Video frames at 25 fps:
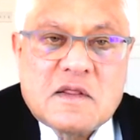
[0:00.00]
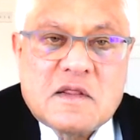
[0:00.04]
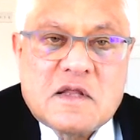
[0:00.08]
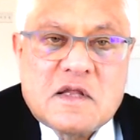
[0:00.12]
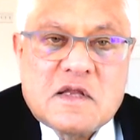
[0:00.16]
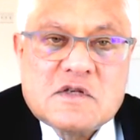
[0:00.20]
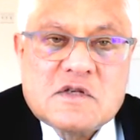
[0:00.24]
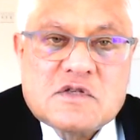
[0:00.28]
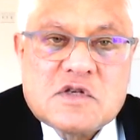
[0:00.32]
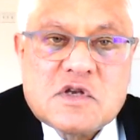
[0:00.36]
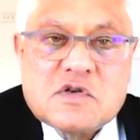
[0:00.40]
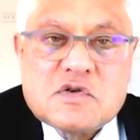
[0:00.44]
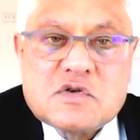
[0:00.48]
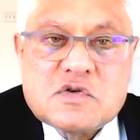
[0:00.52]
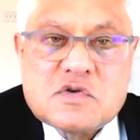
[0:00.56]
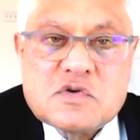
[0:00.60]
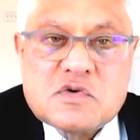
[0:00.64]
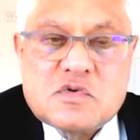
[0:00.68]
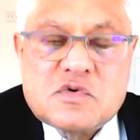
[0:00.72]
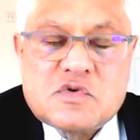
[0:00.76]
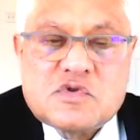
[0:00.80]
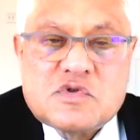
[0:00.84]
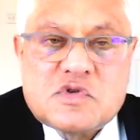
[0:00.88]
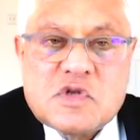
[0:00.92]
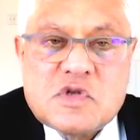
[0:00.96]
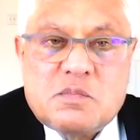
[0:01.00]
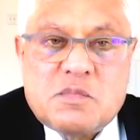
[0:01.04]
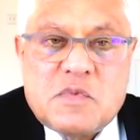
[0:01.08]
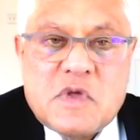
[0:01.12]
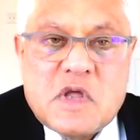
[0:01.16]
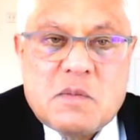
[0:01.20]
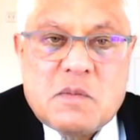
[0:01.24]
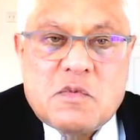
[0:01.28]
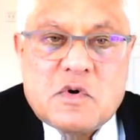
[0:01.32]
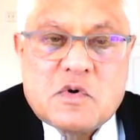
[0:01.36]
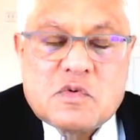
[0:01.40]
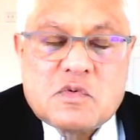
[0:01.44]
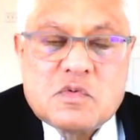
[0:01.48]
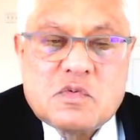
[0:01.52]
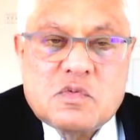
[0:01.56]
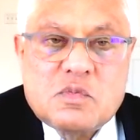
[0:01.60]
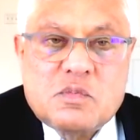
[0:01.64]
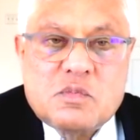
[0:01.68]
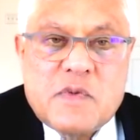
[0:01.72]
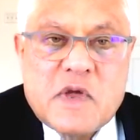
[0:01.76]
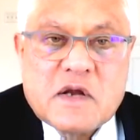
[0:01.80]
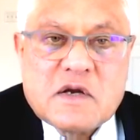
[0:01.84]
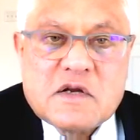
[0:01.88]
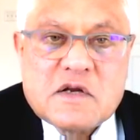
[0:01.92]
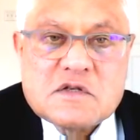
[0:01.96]
these issues and be able
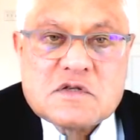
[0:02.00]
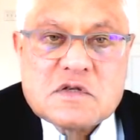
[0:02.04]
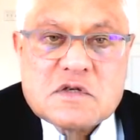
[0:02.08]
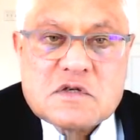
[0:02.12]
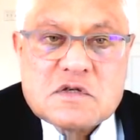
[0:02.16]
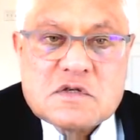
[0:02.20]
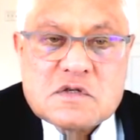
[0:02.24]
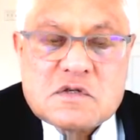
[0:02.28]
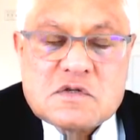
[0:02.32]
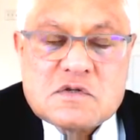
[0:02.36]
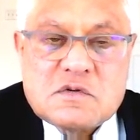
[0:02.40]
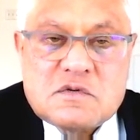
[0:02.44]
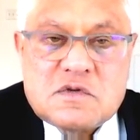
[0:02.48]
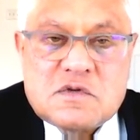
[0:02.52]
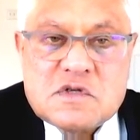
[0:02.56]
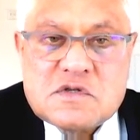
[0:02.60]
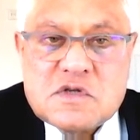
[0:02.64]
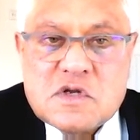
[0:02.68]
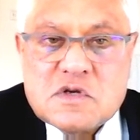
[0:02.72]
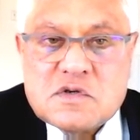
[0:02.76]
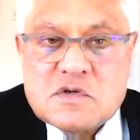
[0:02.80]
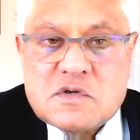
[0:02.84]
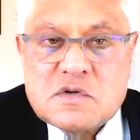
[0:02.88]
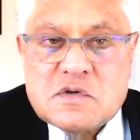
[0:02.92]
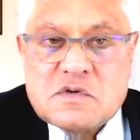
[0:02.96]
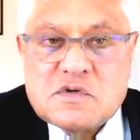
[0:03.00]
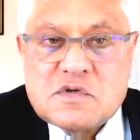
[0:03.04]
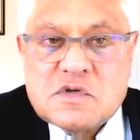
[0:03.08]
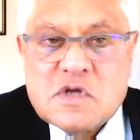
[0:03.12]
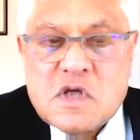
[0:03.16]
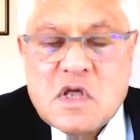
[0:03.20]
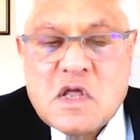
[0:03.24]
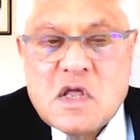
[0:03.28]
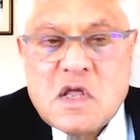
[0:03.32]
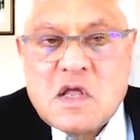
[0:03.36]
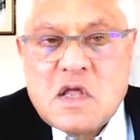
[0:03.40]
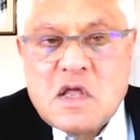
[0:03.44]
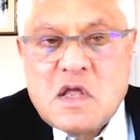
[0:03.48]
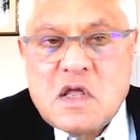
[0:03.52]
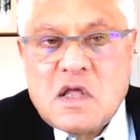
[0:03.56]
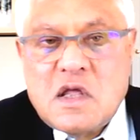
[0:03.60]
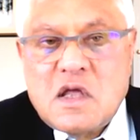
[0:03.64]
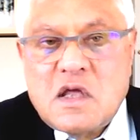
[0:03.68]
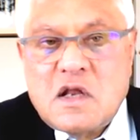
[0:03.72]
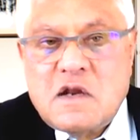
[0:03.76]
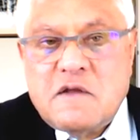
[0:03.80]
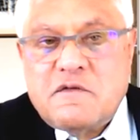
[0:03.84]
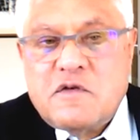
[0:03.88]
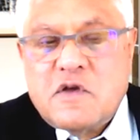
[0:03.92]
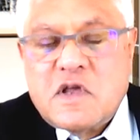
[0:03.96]
to make decisions on these issues.
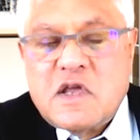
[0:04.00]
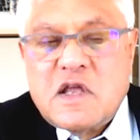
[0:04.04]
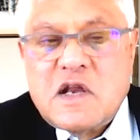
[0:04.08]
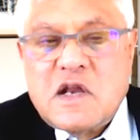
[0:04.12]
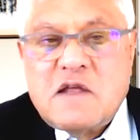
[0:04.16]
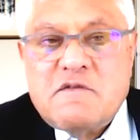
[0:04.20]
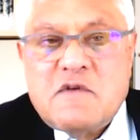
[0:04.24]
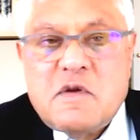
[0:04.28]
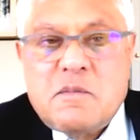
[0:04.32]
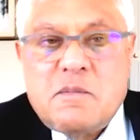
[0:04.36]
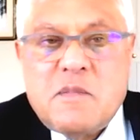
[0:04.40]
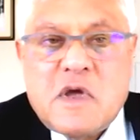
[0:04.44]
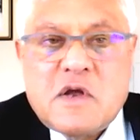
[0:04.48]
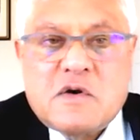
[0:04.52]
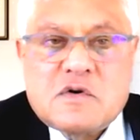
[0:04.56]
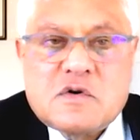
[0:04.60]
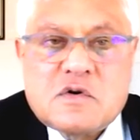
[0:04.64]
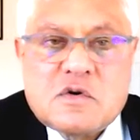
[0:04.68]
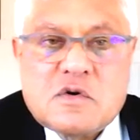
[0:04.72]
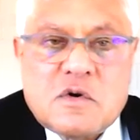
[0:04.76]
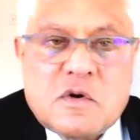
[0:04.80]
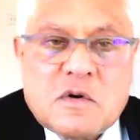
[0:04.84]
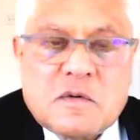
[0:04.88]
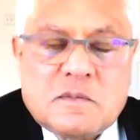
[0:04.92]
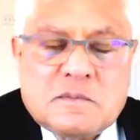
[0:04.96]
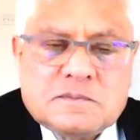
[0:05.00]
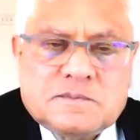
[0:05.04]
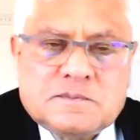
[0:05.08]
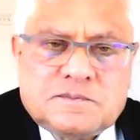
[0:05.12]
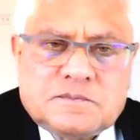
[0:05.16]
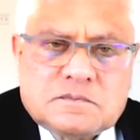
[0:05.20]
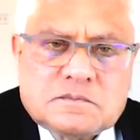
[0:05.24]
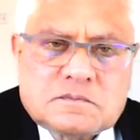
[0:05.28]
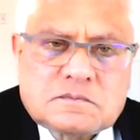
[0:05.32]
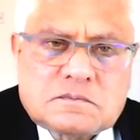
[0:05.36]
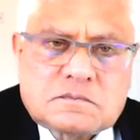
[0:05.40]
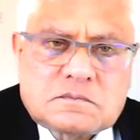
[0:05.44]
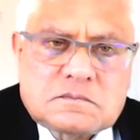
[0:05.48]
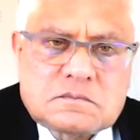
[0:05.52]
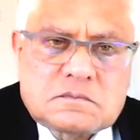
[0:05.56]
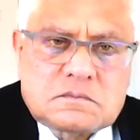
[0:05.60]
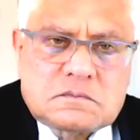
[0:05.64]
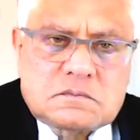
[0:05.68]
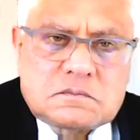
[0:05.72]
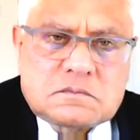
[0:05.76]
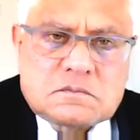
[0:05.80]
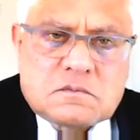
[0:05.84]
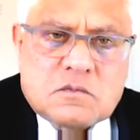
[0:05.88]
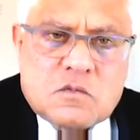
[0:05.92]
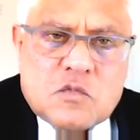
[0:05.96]
And if you can have a mentor
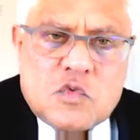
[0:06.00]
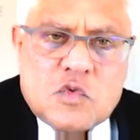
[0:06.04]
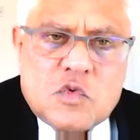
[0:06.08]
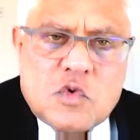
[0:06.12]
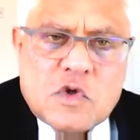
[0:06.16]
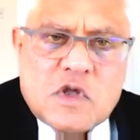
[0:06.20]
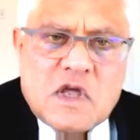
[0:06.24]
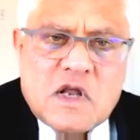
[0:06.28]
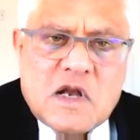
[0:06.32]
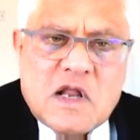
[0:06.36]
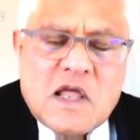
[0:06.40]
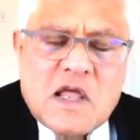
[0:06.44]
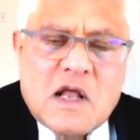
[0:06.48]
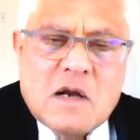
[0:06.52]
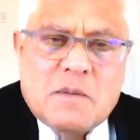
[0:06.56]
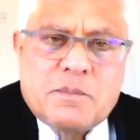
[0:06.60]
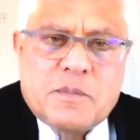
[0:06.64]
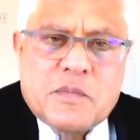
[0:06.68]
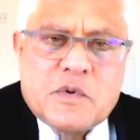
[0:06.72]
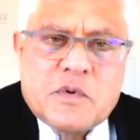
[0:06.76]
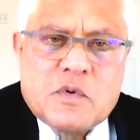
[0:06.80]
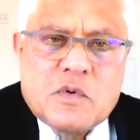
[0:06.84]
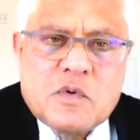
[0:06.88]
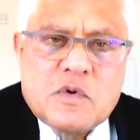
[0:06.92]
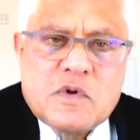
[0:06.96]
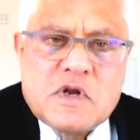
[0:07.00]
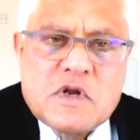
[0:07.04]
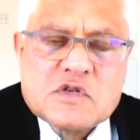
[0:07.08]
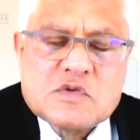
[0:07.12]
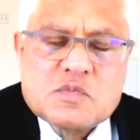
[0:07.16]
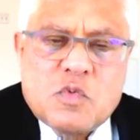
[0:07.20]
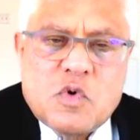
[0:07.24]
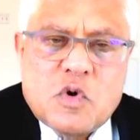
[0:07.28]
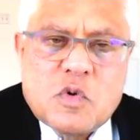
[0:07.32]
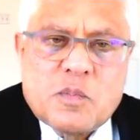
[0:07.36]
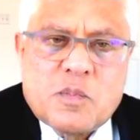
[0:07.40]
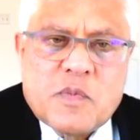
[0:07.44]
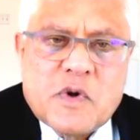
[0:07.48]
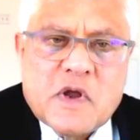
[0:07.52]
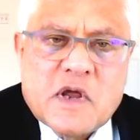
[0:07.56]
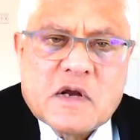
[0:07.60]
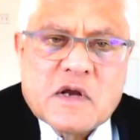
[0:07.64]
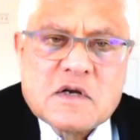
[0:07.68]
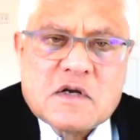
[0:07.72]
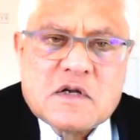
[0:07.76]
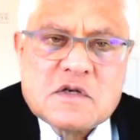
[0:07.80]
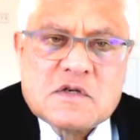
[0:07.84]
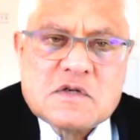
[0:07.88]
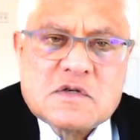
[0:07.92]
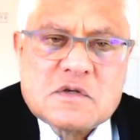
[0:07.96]
who can help you in a small
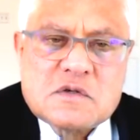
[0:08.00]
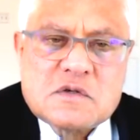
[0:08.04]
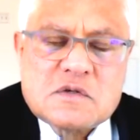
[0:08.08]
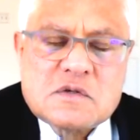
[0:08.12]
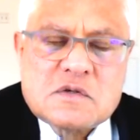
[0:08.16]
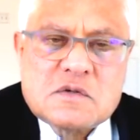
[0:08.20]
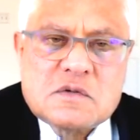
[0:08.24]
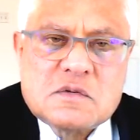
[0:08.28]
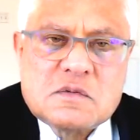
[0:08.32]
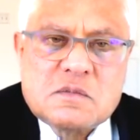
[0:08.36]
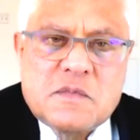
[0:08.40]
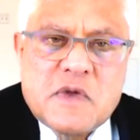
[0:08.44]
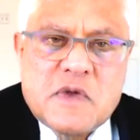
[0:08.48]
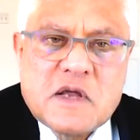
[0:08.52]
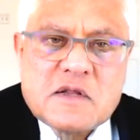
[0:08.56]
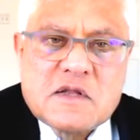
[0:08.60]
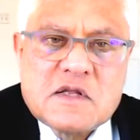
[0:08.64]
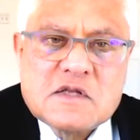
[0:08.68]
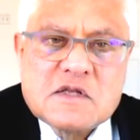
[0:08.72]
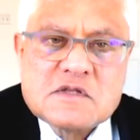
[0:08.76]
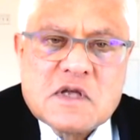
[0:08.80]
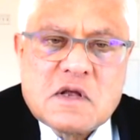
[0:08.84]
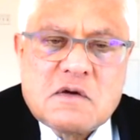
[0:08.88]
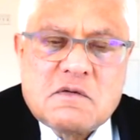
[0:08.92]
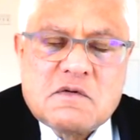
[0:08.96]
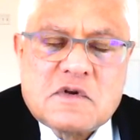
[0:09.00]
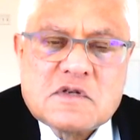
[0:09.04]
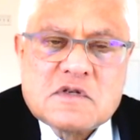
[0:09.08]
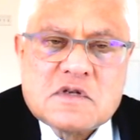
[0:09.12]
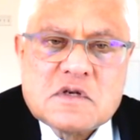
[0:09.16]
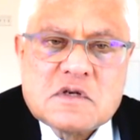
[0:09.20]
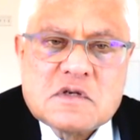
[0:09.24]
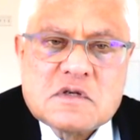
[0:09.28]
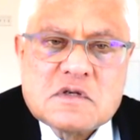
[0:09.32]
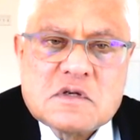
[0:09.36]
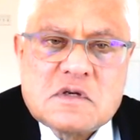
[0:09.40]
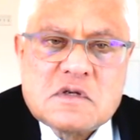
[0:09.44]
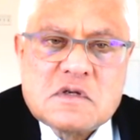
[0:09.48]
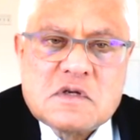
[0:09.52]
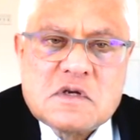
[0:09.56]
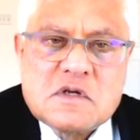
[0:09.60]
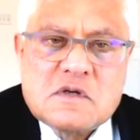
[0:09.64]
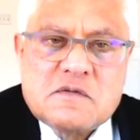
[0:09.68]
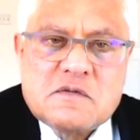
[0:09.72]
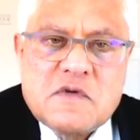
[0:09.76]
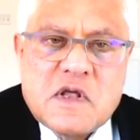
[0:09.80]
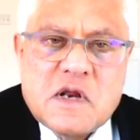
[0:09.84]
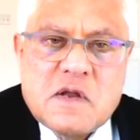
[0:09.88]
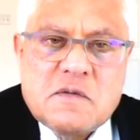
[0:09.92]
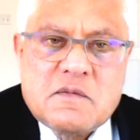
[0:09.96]
practice to make this kind of decisions,
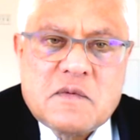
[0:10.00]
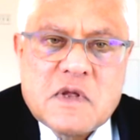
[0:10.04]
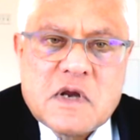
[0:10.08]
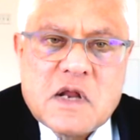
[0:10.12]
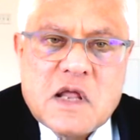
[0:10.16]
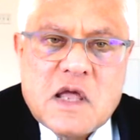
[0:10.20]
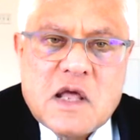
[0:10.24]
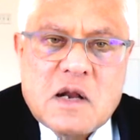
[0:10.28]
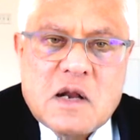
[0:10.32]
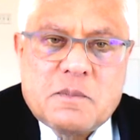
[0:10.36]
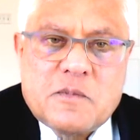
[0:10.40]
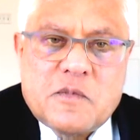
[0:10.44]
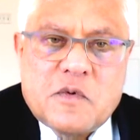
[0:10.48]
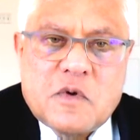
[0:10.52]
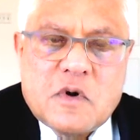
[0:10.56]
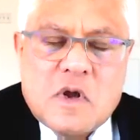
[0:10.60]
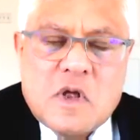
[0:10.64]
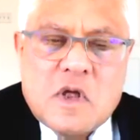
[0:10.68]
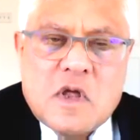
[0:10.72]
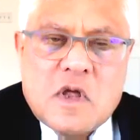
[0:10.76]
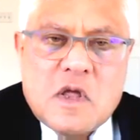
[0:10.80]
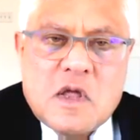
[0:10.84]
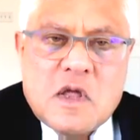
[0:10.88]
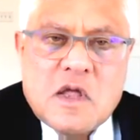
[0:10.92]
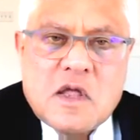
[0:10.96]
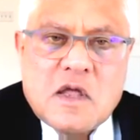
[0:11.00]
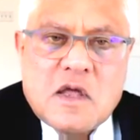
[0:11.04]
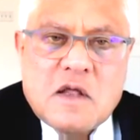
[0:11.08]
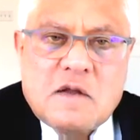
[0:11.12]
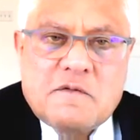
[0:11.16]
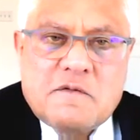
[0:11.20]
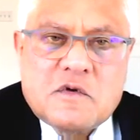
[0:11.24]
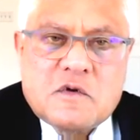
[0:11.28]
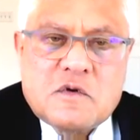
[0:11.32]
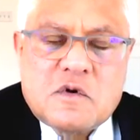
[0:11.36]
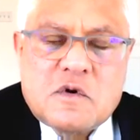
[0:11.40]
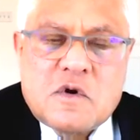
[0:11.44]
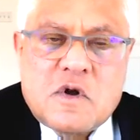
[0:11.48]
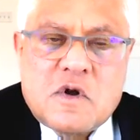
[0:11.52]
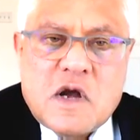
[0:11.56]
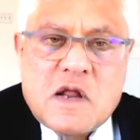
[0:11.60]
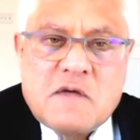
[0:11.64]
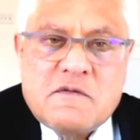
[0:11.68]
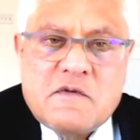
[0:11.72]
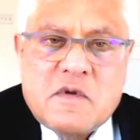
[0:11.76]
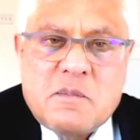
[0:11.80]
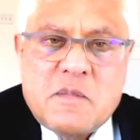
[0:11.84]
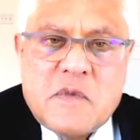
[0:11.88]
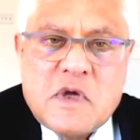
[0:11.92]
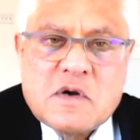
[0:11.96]
is very, very helpful. And if you do not
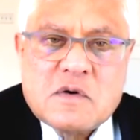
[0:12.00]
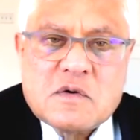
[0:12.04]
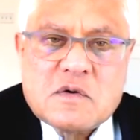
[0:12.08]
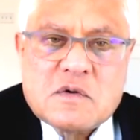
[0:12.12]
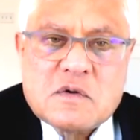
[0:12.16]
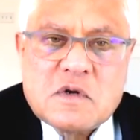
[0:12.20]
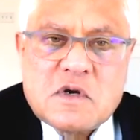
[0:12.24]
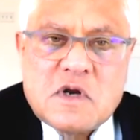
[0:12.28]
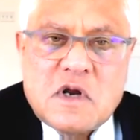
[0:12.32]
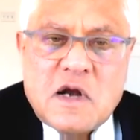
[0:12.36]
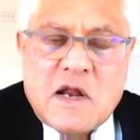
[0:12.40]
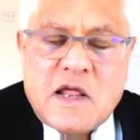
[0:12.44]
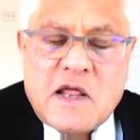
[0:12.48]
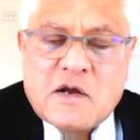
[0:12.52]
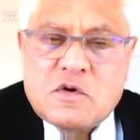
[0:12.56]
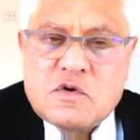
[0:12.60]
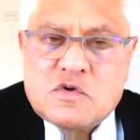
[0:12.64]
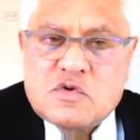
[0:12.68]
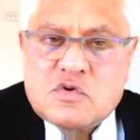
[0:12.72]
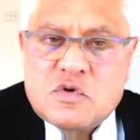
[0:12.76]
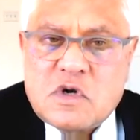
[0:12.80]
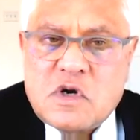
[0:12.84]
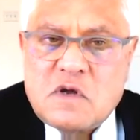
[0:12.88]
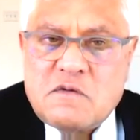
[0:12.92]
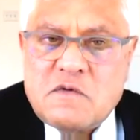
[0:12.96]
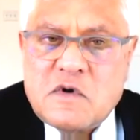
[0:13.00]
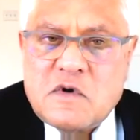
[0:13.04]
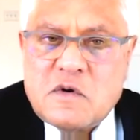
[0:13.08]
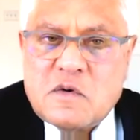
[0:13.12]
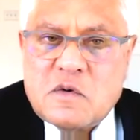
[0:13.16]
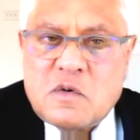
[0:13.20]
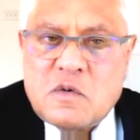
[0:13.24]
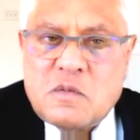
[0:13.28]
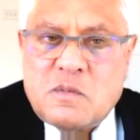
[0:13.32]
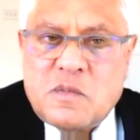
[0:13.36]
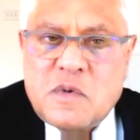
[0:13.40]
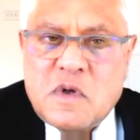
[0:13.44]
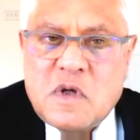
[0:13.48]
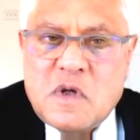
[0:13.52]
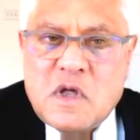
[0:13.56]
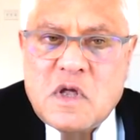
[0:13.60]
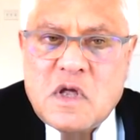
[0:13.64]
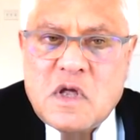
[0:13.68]
have a mentor and you'd like to join our group